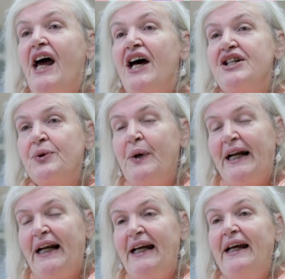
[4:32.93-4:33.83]
as
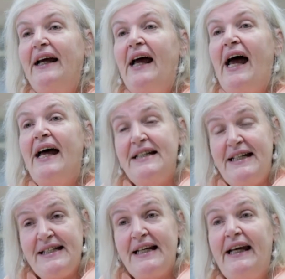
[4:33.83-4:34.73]
quickly and
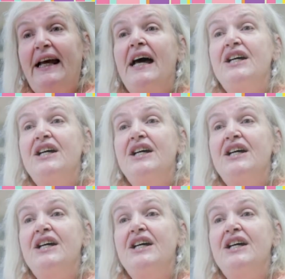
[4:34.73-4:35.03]
easily as